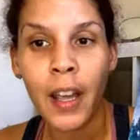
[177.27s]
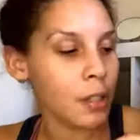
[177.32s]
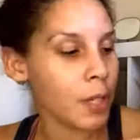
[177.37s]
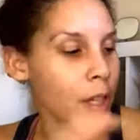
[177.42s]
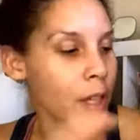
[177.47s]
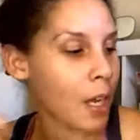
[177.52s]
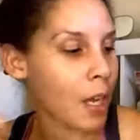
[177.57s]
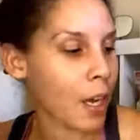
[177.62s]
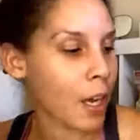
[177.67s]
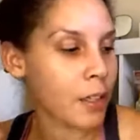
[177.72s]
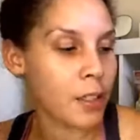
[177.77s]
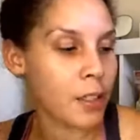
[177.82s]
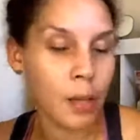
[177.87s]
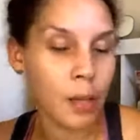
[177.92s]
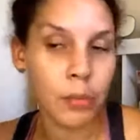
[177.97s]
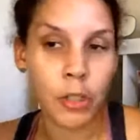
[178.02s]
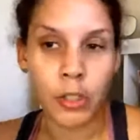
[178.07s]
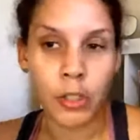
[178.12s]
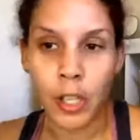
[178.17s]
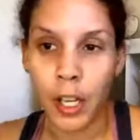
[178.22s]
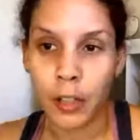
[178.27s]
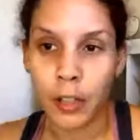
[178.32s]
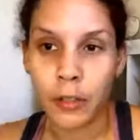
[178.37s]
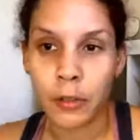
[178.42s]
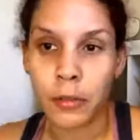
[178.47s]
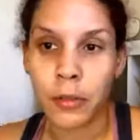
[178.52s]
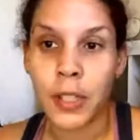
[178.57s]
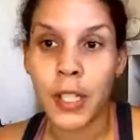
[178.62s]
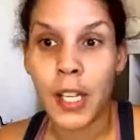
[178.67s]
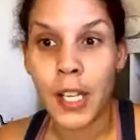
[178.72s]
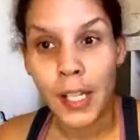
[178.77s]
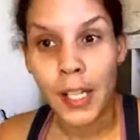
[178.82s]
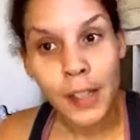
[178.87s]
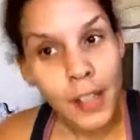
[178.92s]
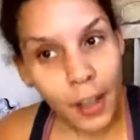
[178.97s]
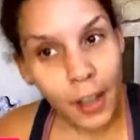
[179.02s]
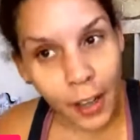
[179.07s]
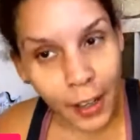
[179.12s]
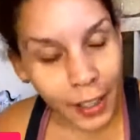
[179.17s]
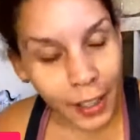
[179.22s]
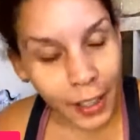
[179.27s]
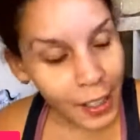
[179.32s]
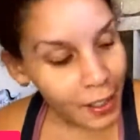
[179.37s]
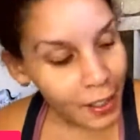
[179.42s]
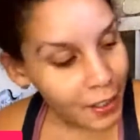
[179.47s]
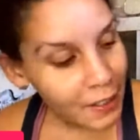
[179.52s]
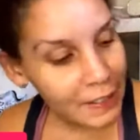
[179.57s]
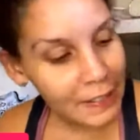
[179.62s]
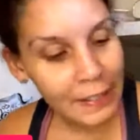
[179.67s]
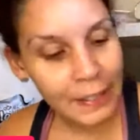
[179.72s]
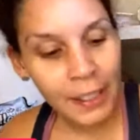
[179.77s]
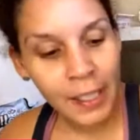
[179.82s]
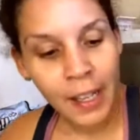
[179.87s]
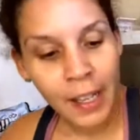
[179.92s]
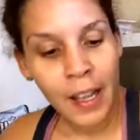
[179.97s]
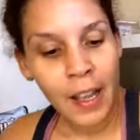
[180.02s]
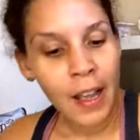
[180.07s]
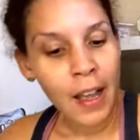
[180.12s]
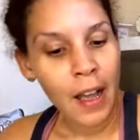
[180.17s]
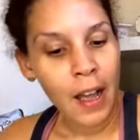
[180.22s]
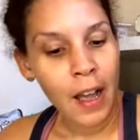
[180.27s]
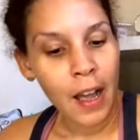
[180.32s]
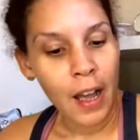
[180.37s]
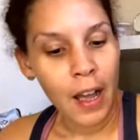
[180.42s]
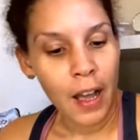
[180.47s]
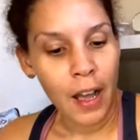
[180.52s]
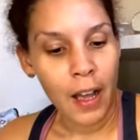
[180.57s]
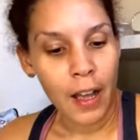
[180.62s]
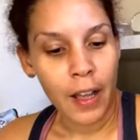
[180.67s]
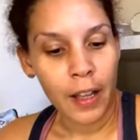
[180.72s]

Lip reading: It's actually with Debutante, who's in the audience,